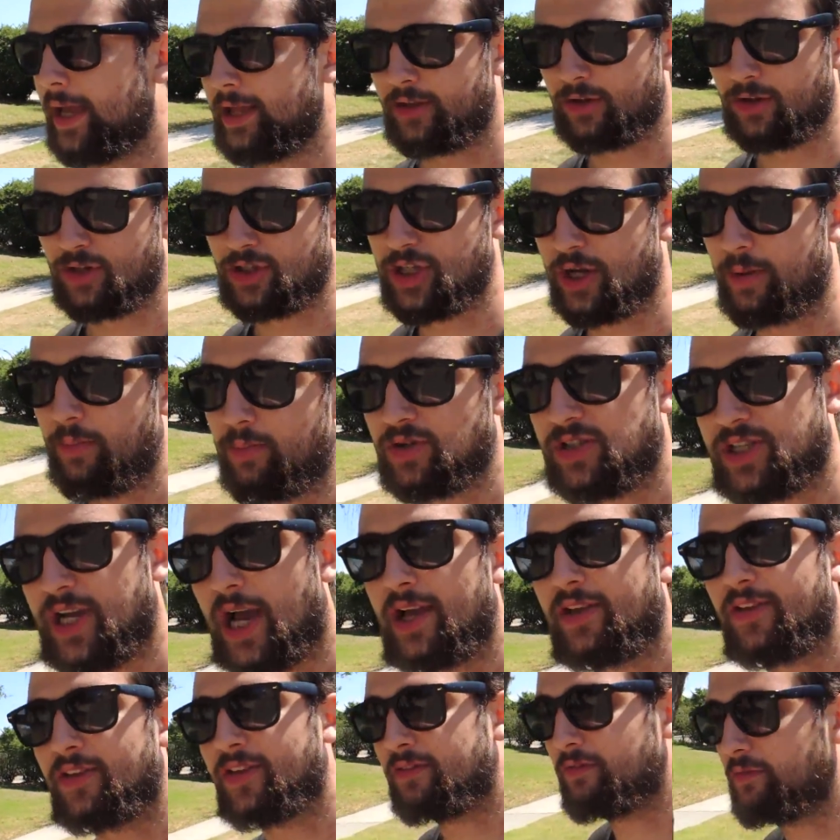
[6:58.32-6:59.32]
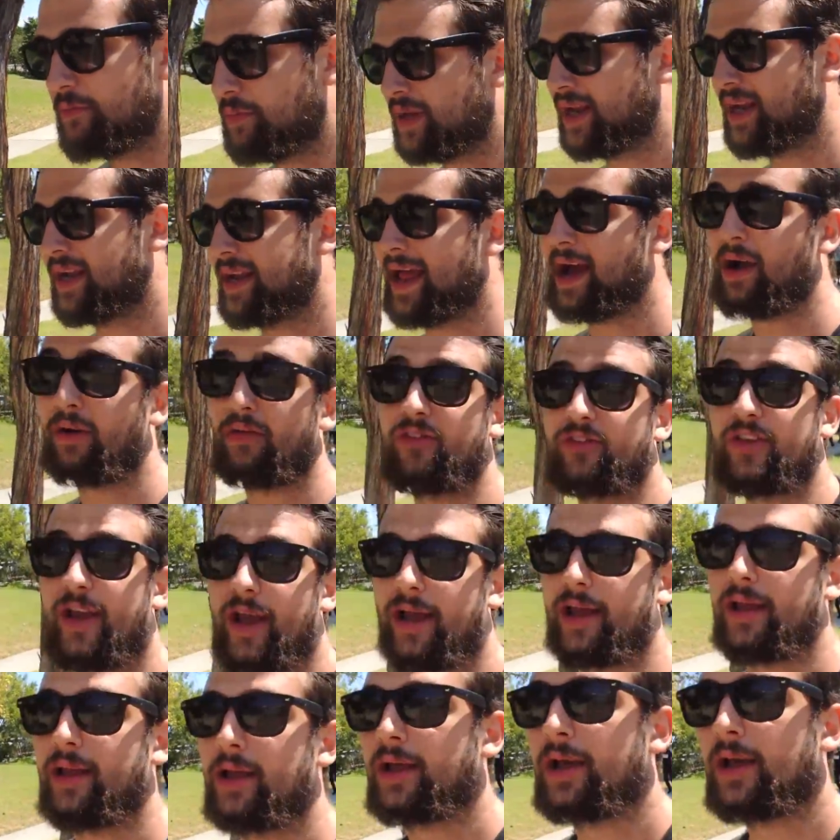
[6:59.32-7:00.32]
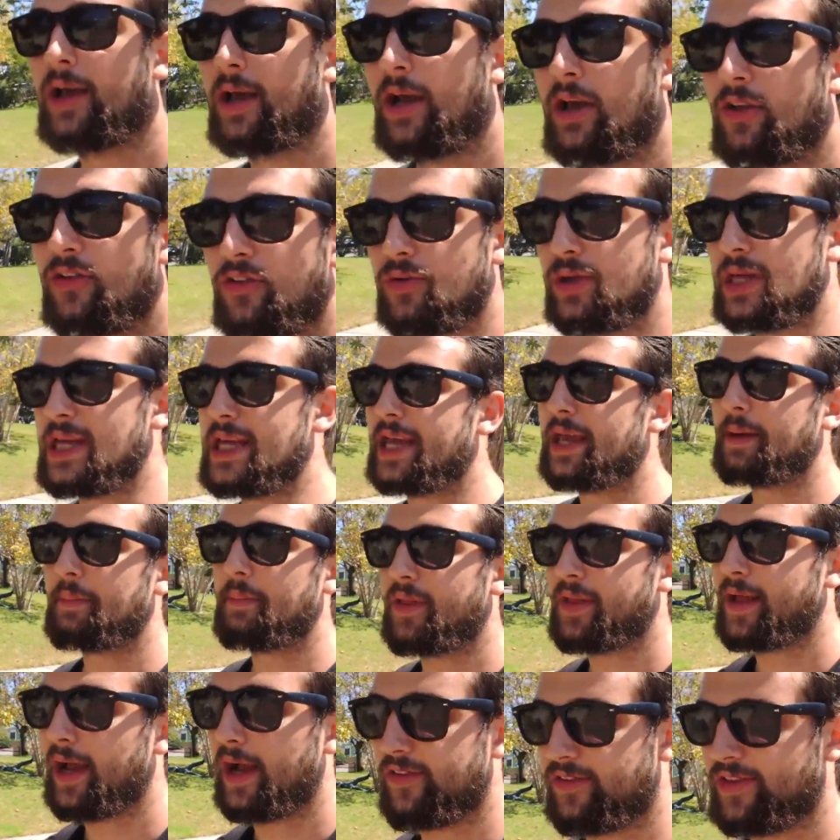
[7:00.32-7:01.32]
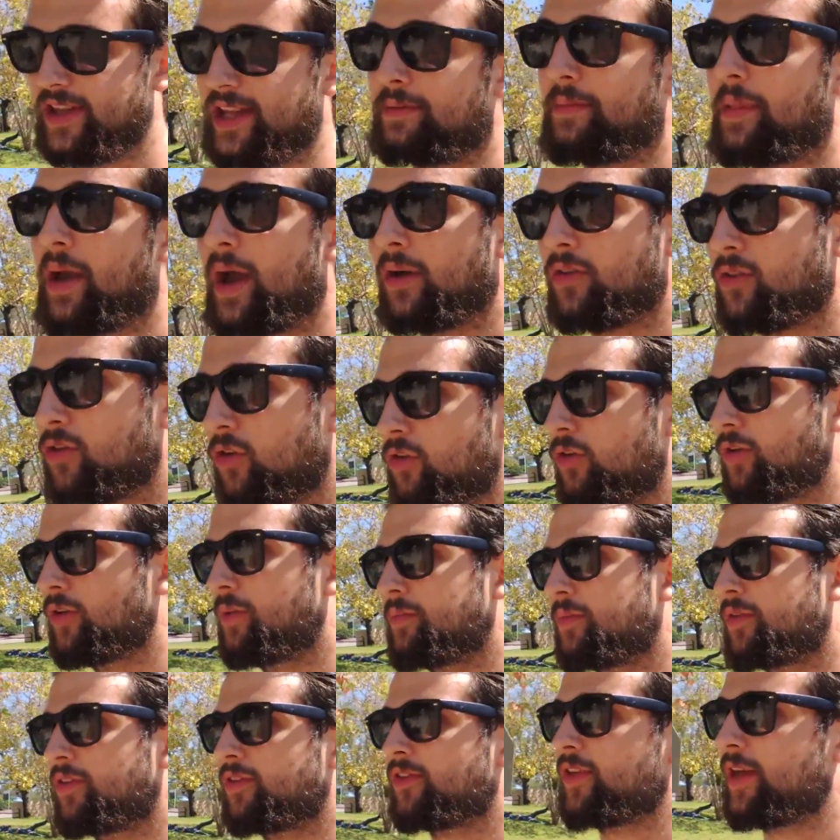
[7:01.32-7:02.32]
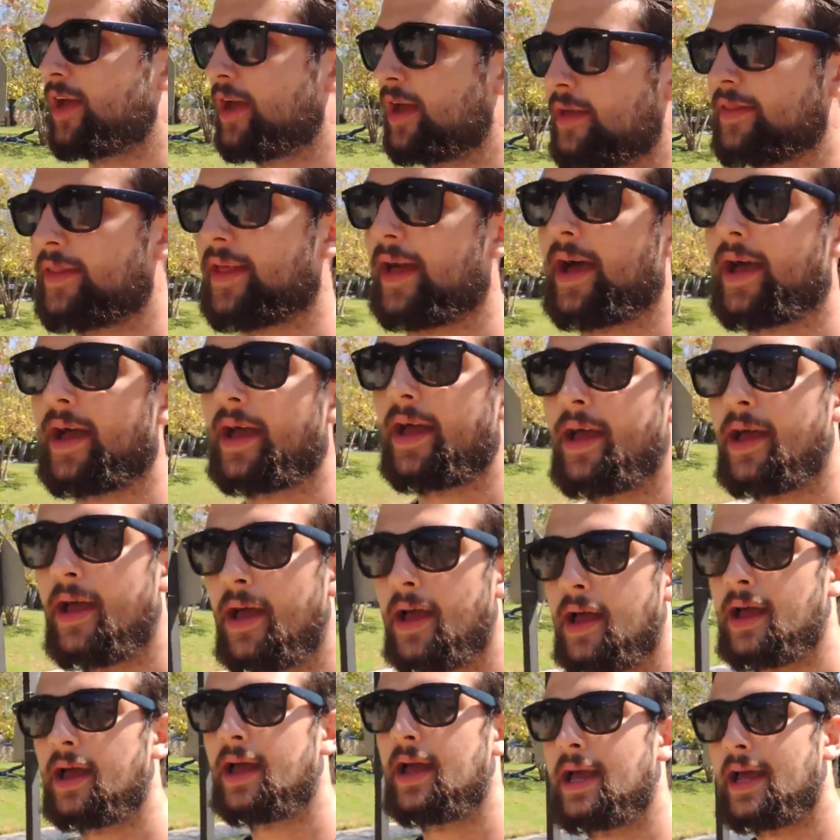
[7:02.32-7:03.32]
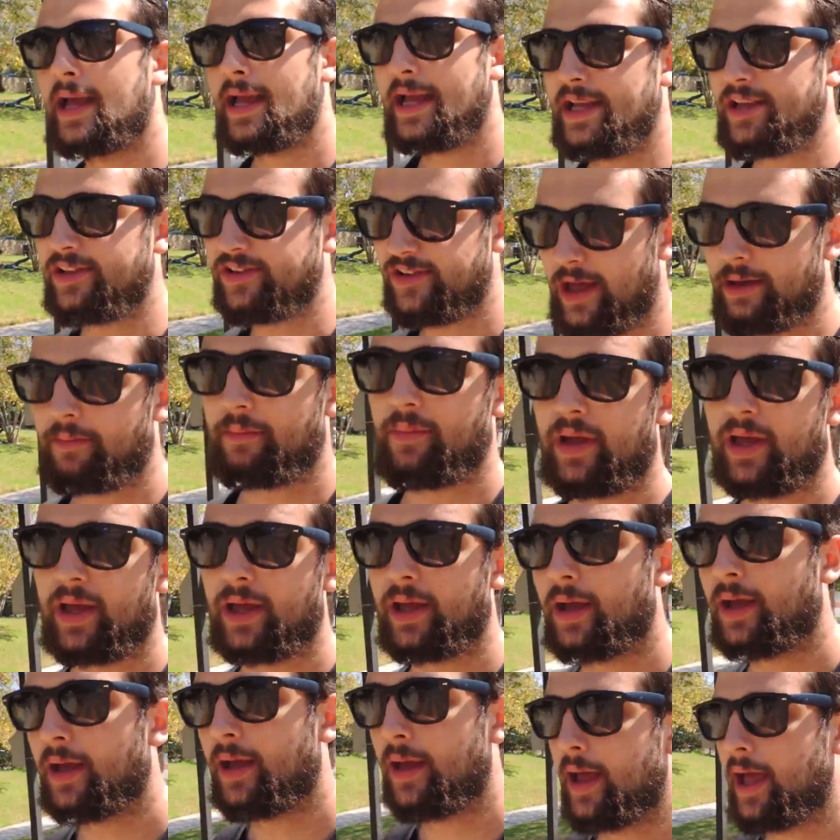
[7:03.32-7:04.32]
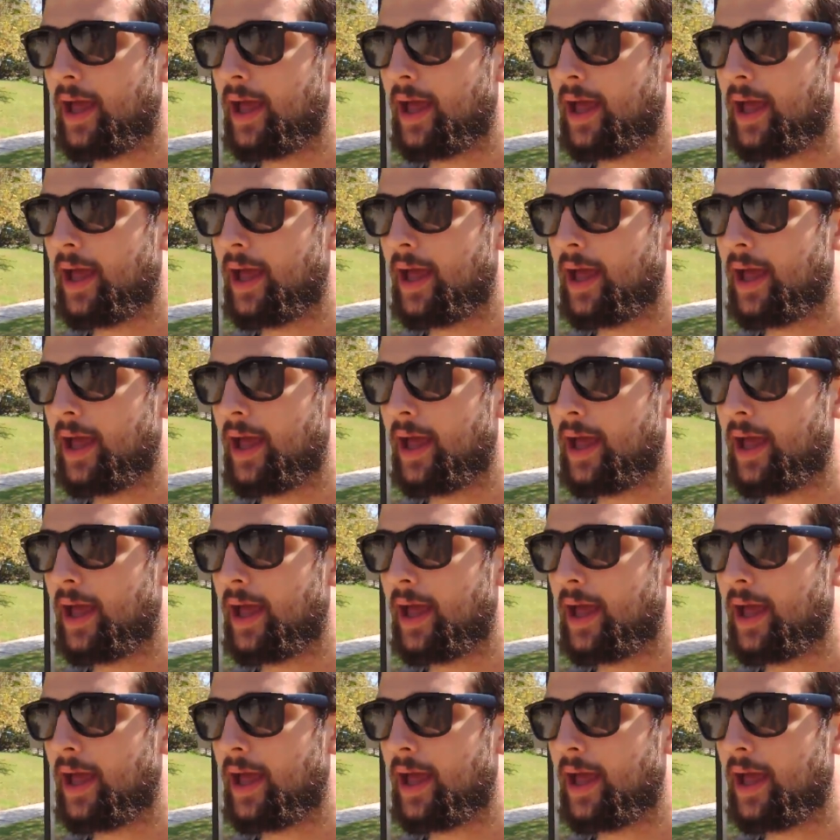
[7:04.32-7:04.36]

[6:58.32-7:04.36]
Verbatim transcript: internship, which hasn't even been announced yet. So he gave me the guy's email, told him to say that he sent me,